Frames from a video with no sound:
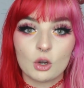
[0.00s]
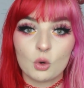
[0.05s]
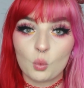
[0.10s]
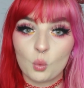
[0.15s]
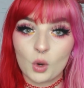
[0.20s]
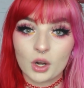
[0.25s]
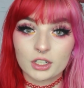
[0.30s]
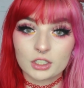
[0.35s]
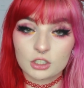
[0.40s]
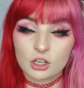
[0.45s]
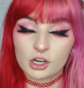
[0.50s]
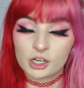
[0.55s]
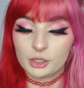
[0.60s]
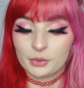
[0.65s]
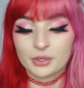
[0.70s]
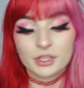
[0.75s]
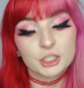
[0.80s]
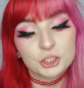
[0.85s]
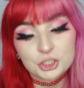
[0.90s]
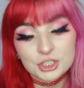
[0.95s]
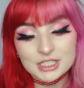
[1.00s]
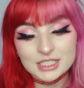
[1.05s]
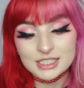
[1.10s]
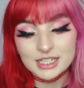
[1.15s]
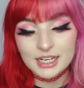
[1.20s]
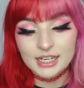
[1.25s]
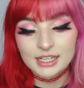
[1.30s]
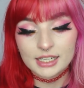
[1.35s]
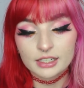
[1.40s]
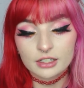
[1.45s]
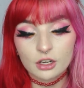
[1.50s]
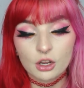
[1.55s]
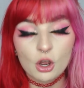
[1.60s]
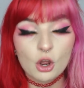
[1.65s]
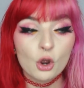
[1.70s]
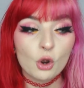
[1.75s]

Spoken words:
What are you interested in?